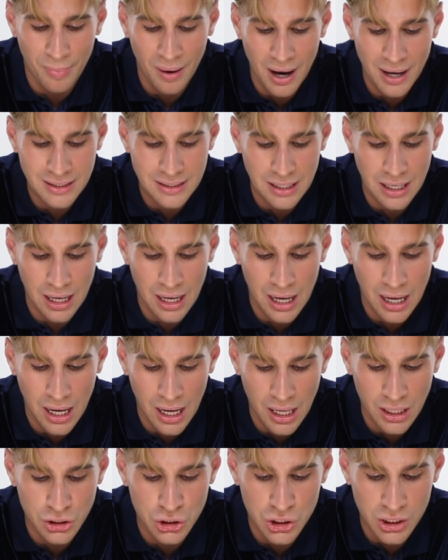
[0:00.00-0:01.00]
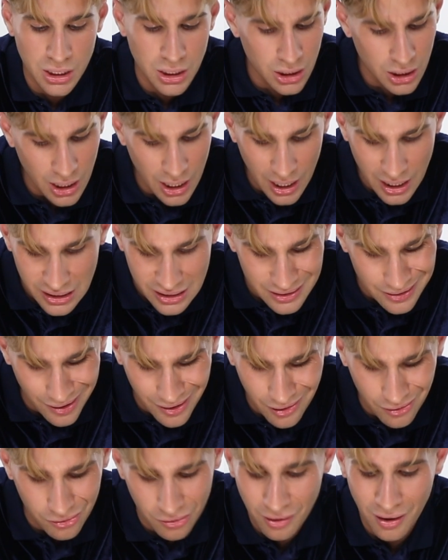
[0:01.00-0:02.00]
But she has done
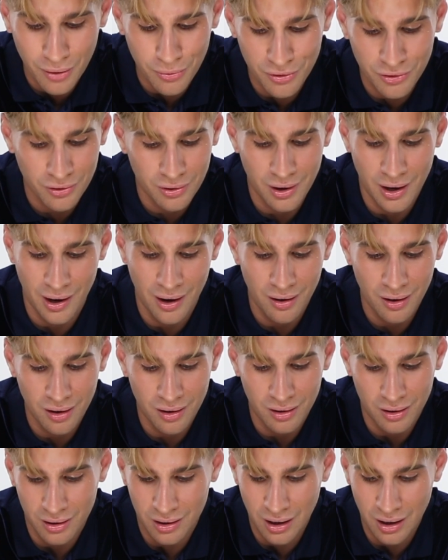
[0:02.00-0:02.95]
a lot with her hair,